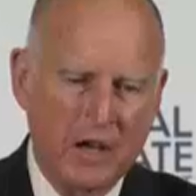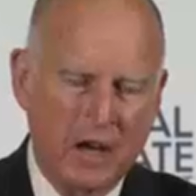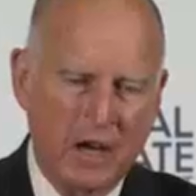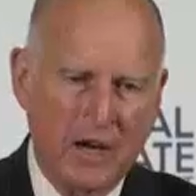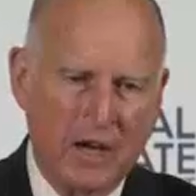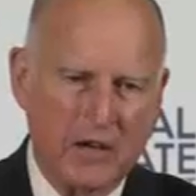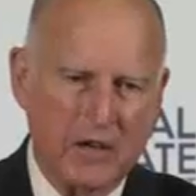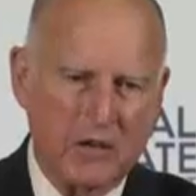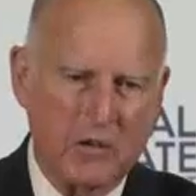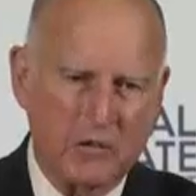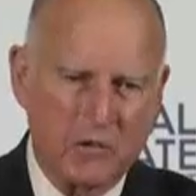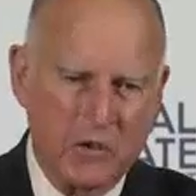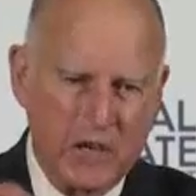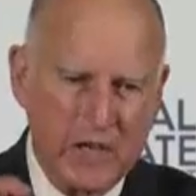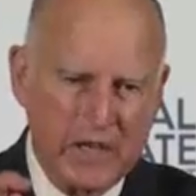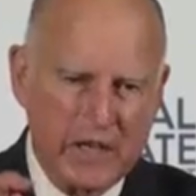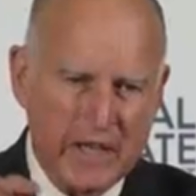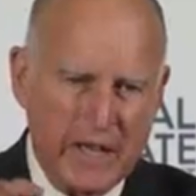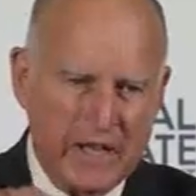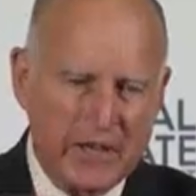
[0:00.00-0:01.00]
uh,
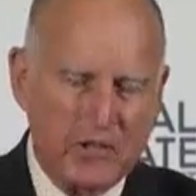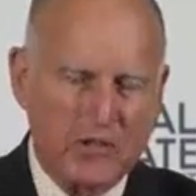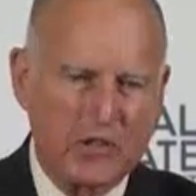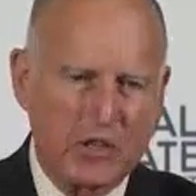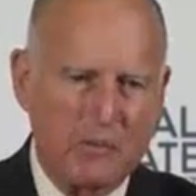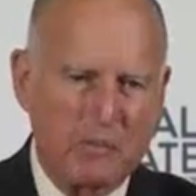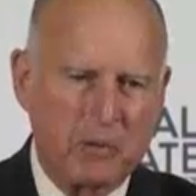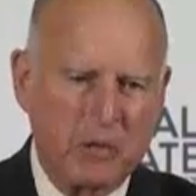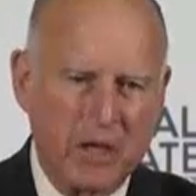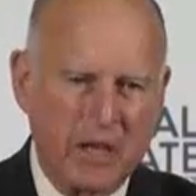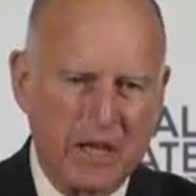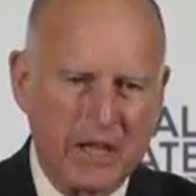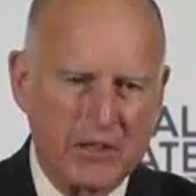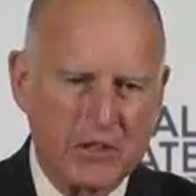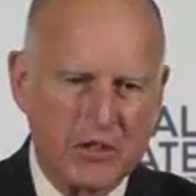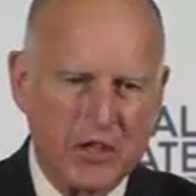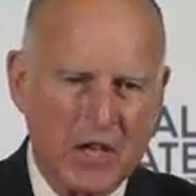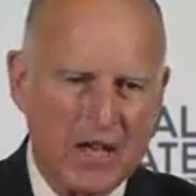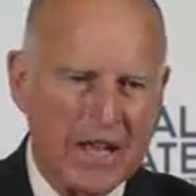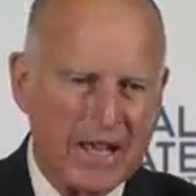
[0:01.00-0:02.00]
green energy
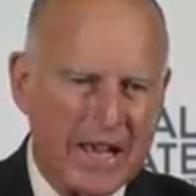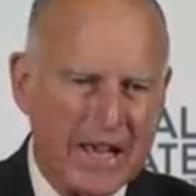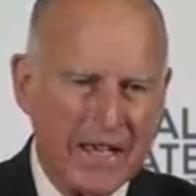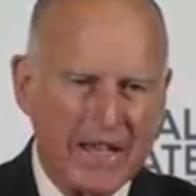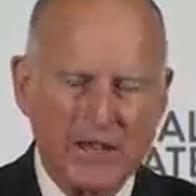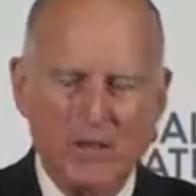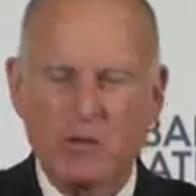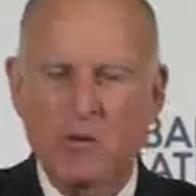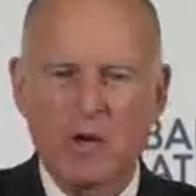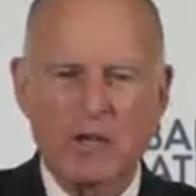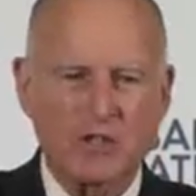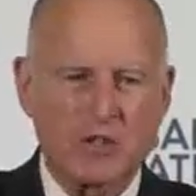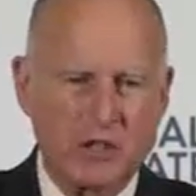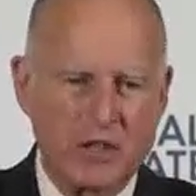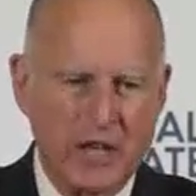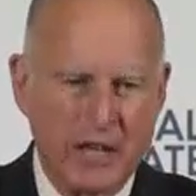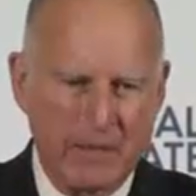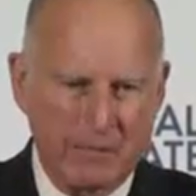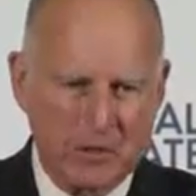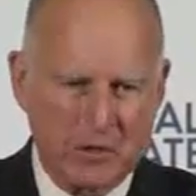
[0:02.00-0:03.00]
plans in the
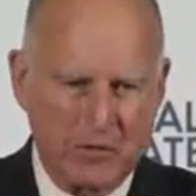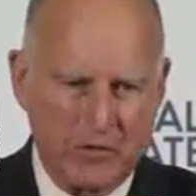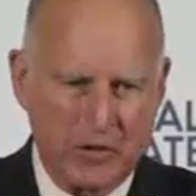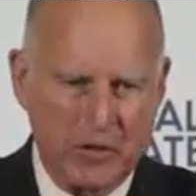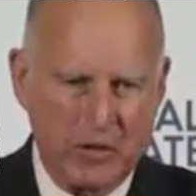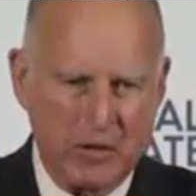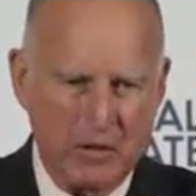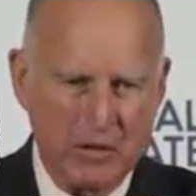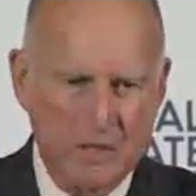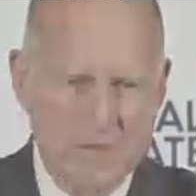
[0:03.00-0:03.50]
Western Hemisphere.